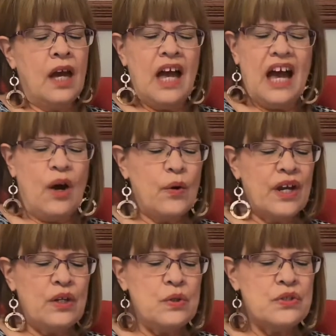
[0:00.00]
How
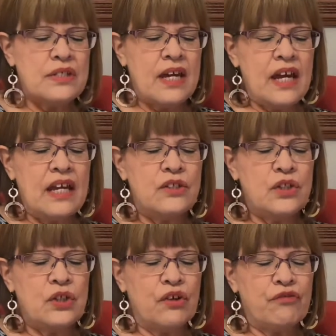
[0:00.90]
can you say to
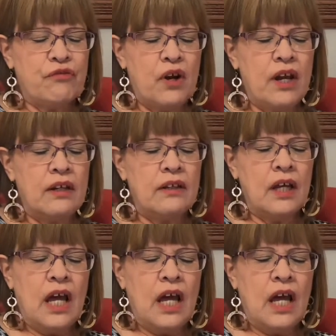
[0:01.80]
your friend,